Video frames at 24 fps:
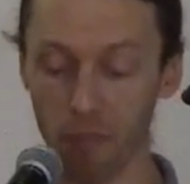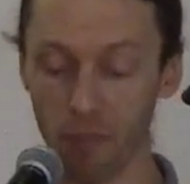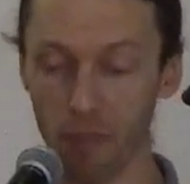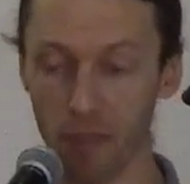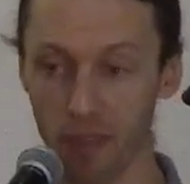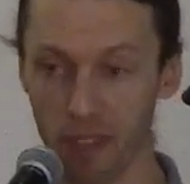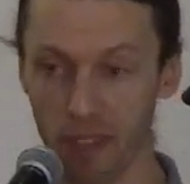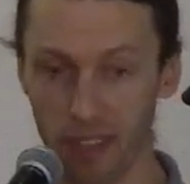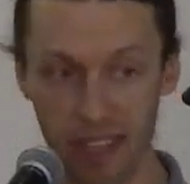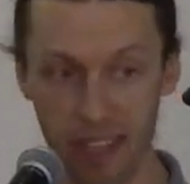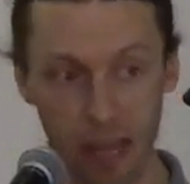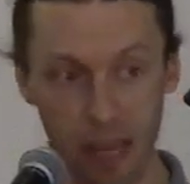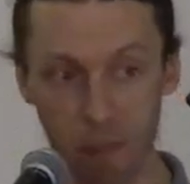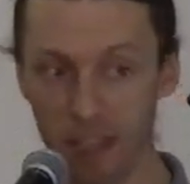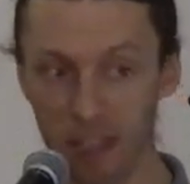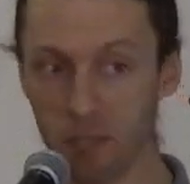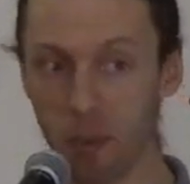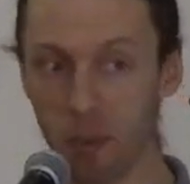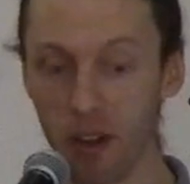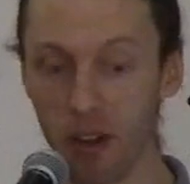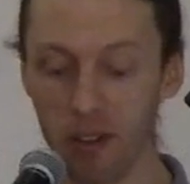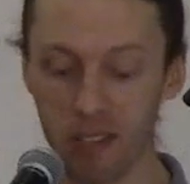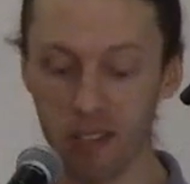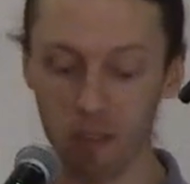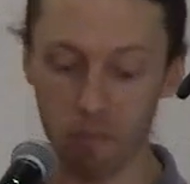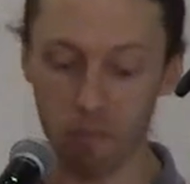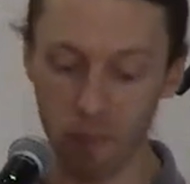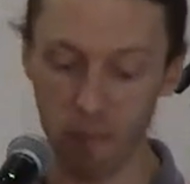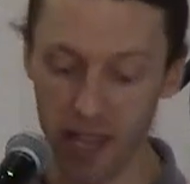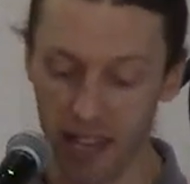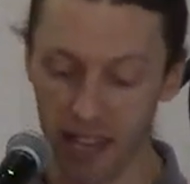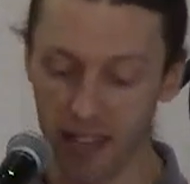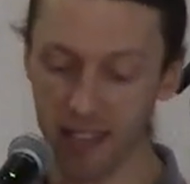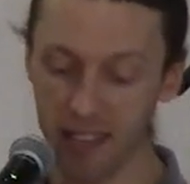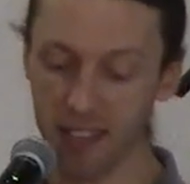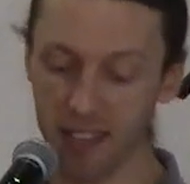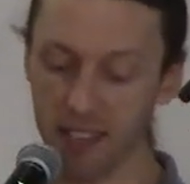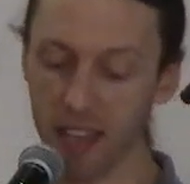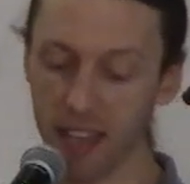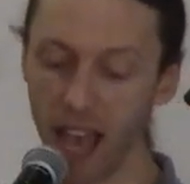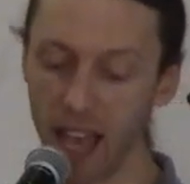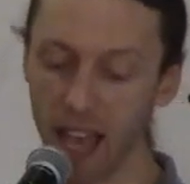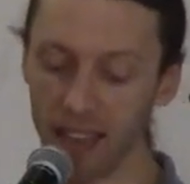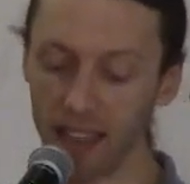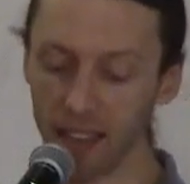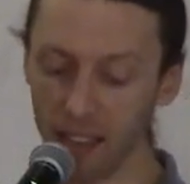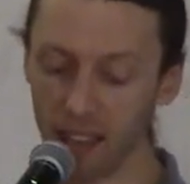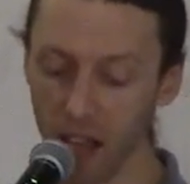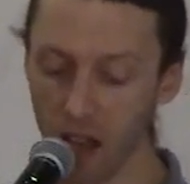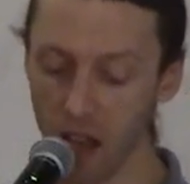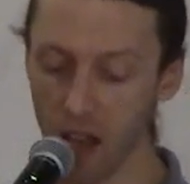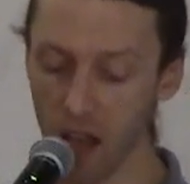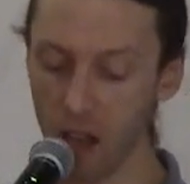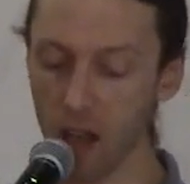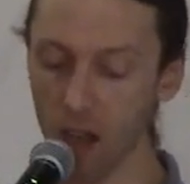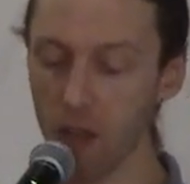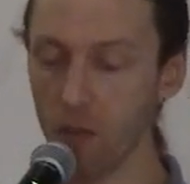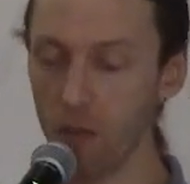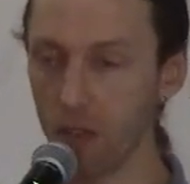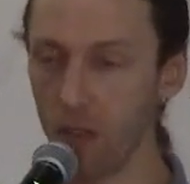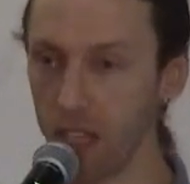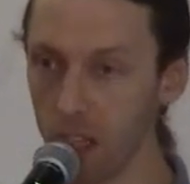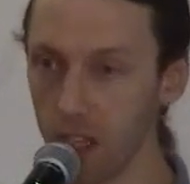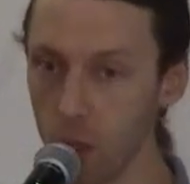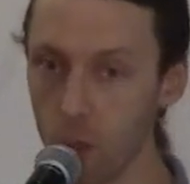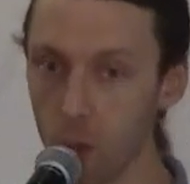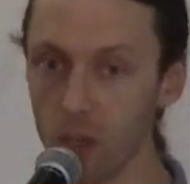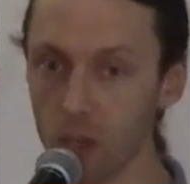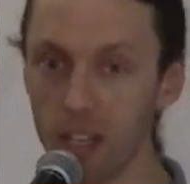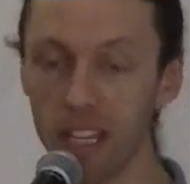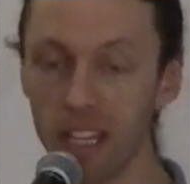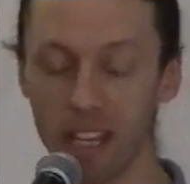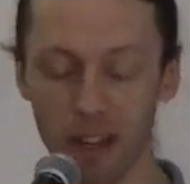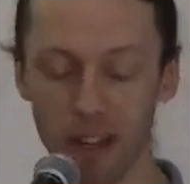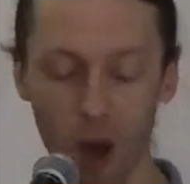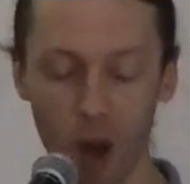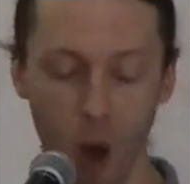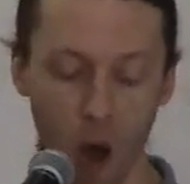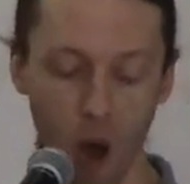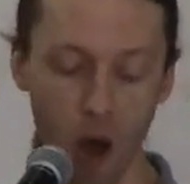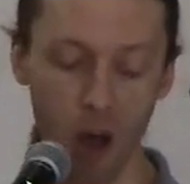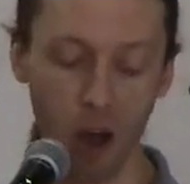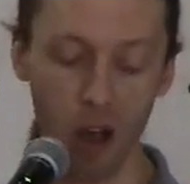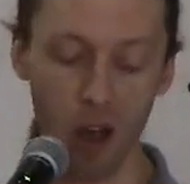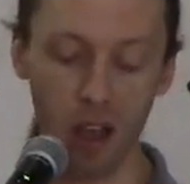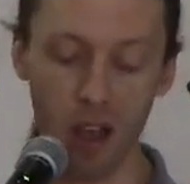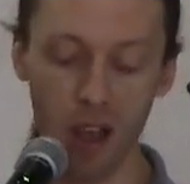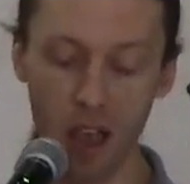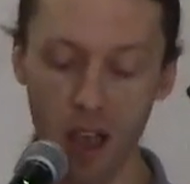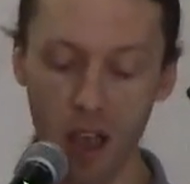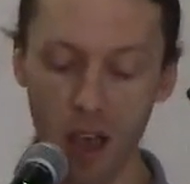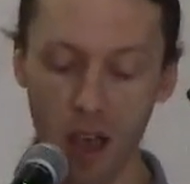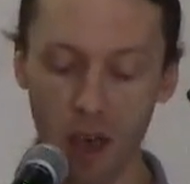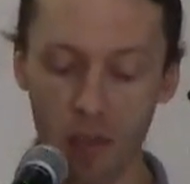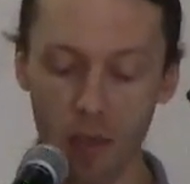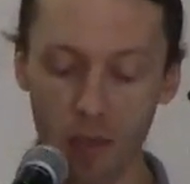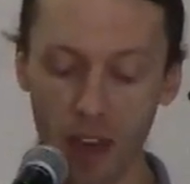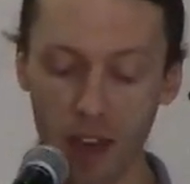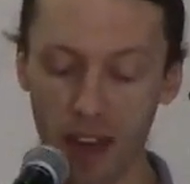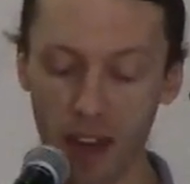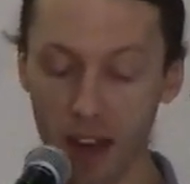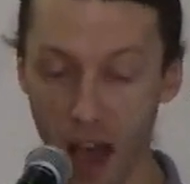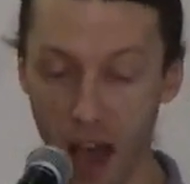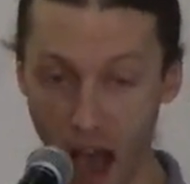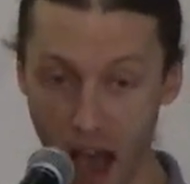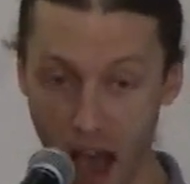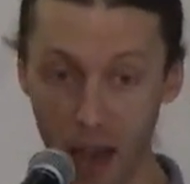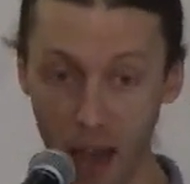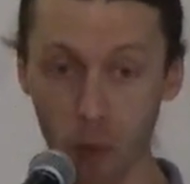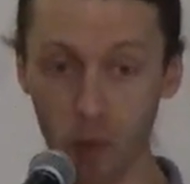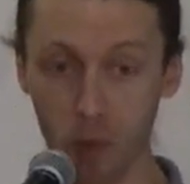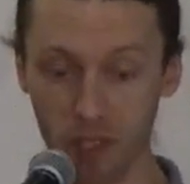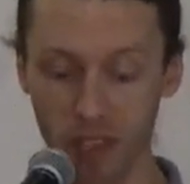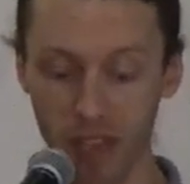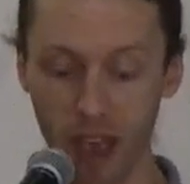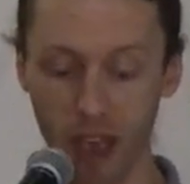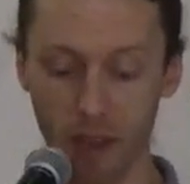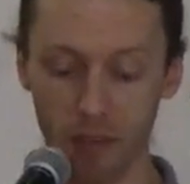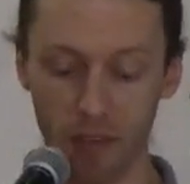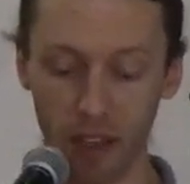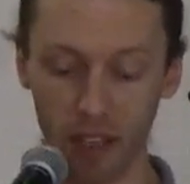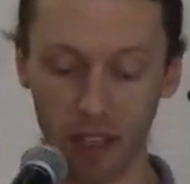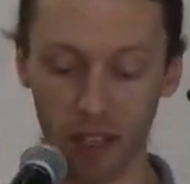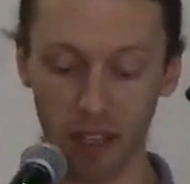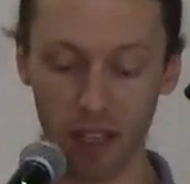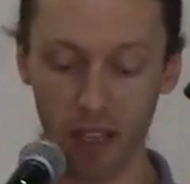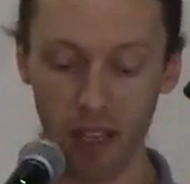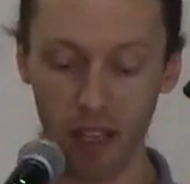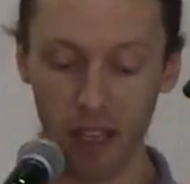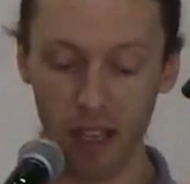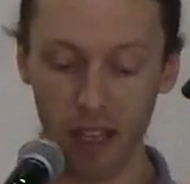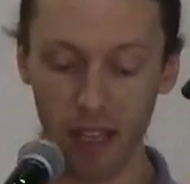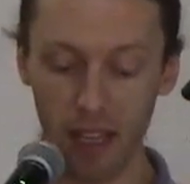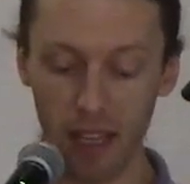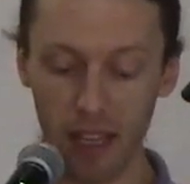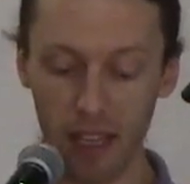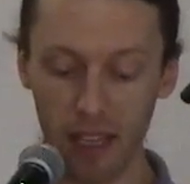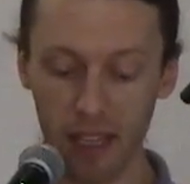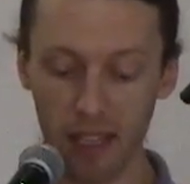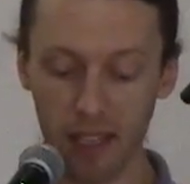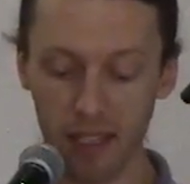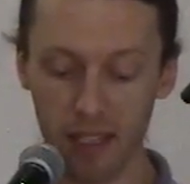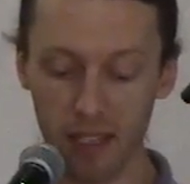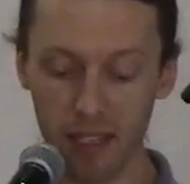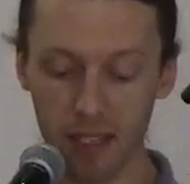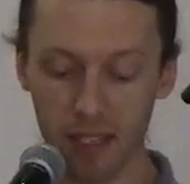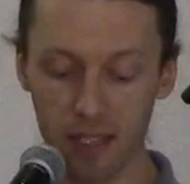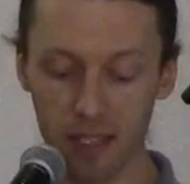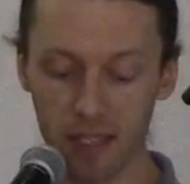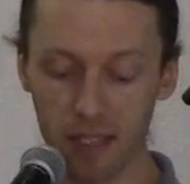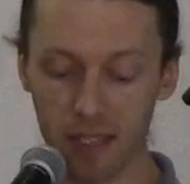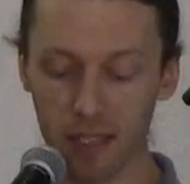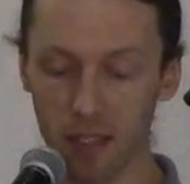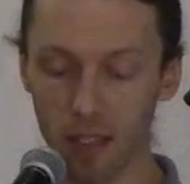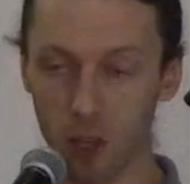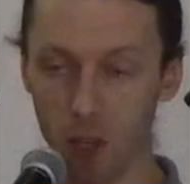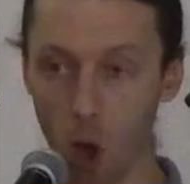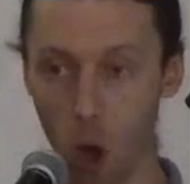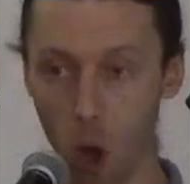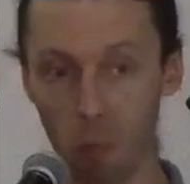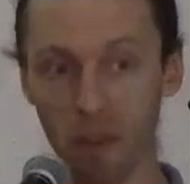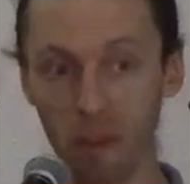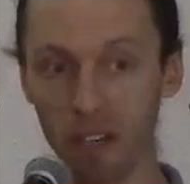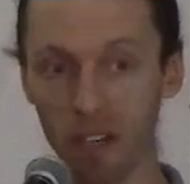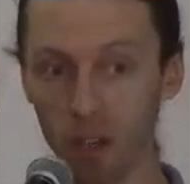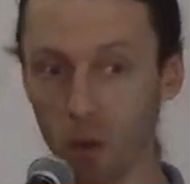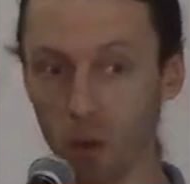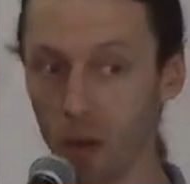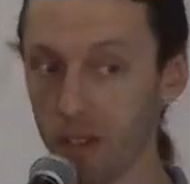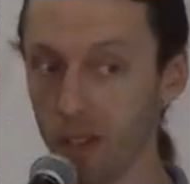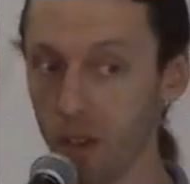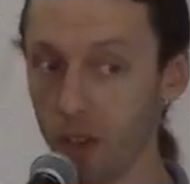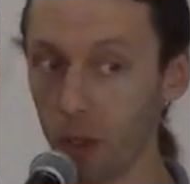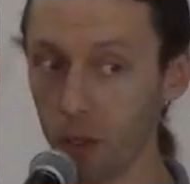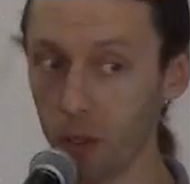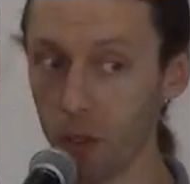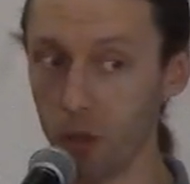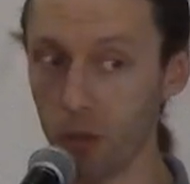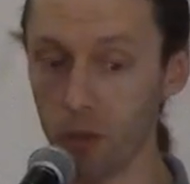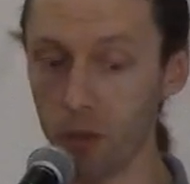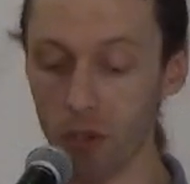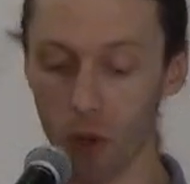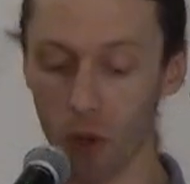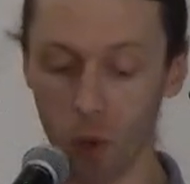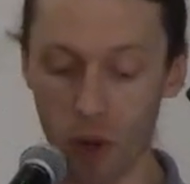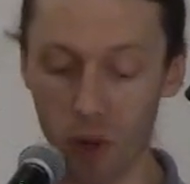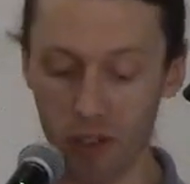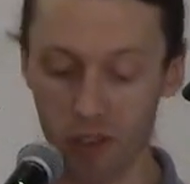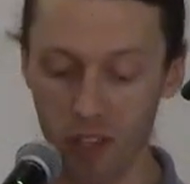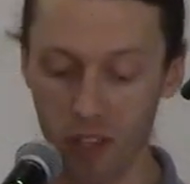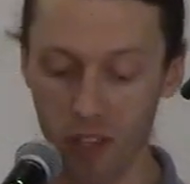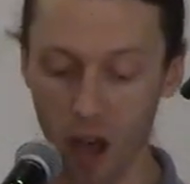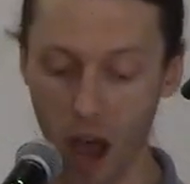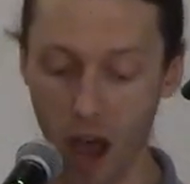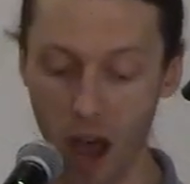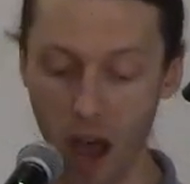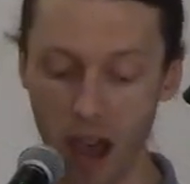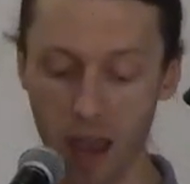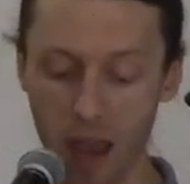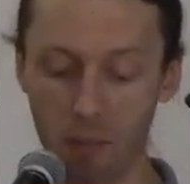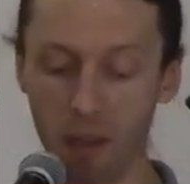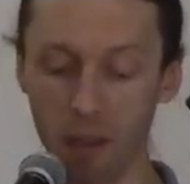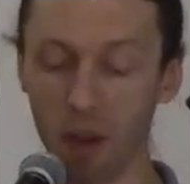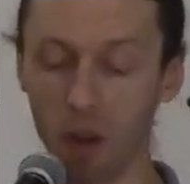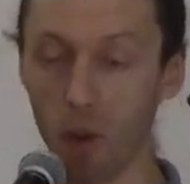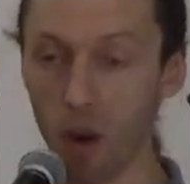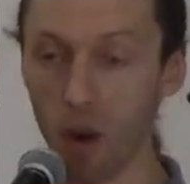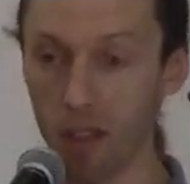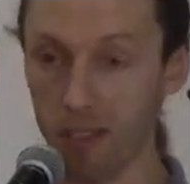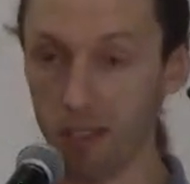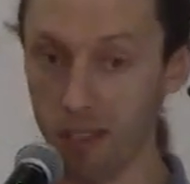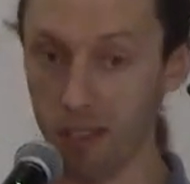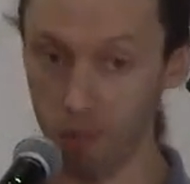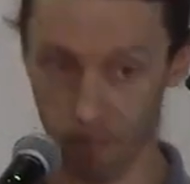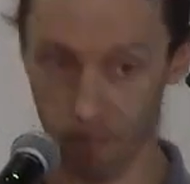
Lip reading: The same experience of peace and love and unity and awe that I was having is common across cultures, across time, across